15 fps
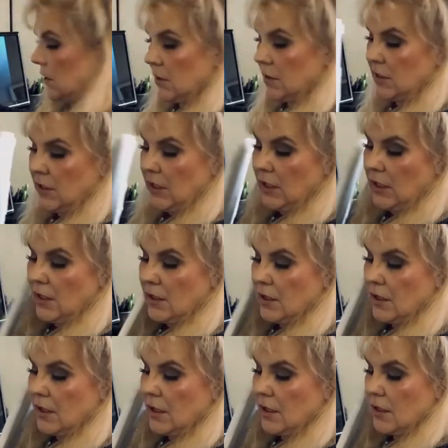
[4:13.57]
the
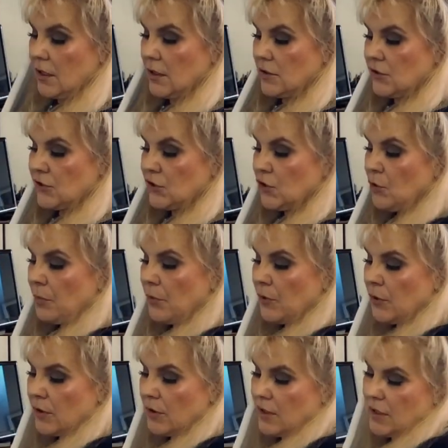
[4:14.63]

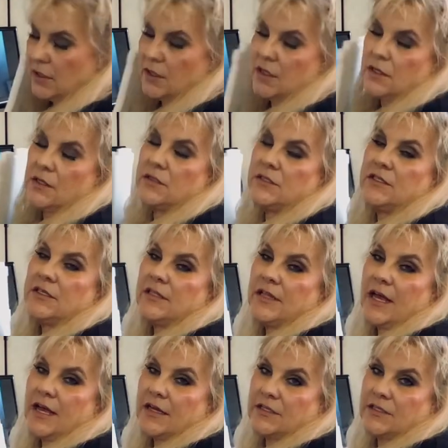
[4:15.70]
super
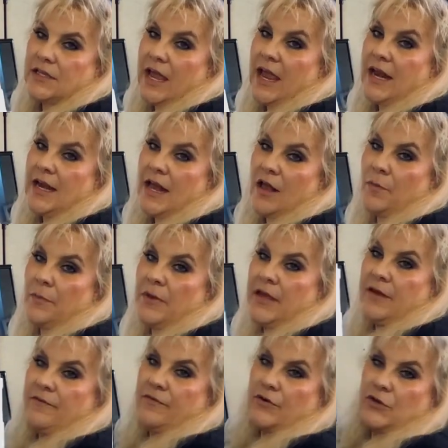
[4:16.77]
deluxe 8
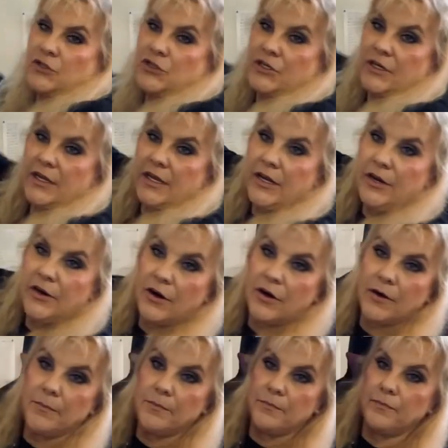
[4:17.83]
LP version
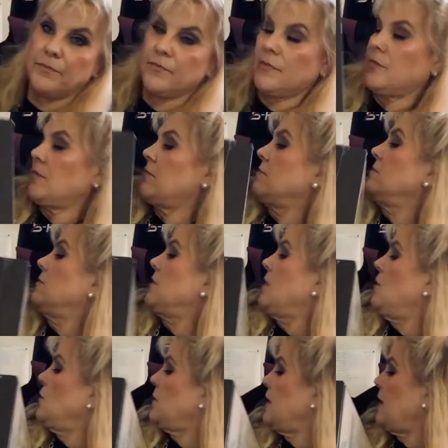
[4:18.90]
here.
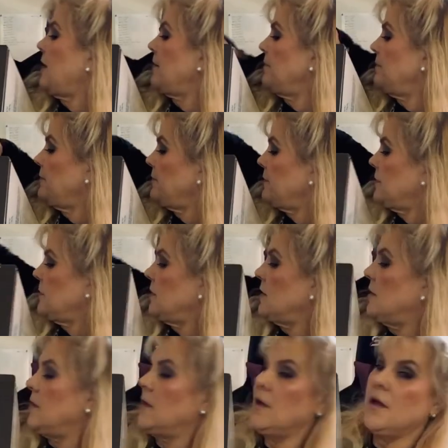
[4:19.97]
Okay,
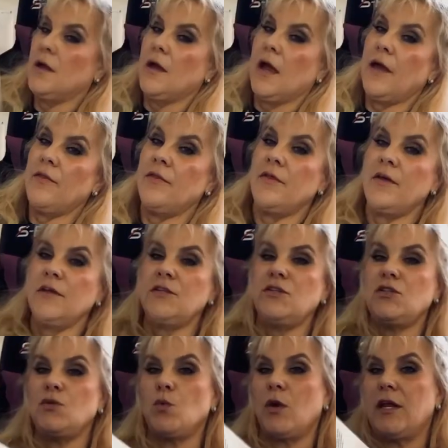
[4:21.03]
and
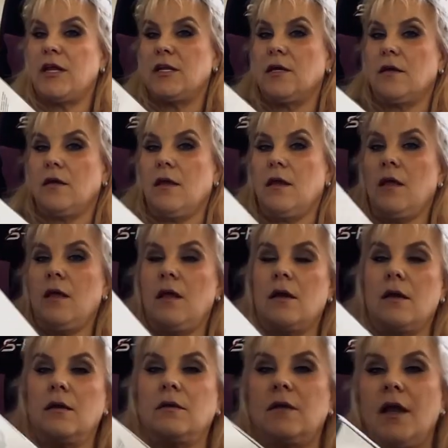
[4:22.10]
this one,
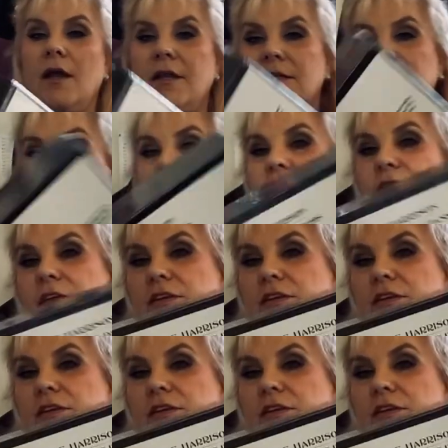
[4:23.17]
oh God, it's heavy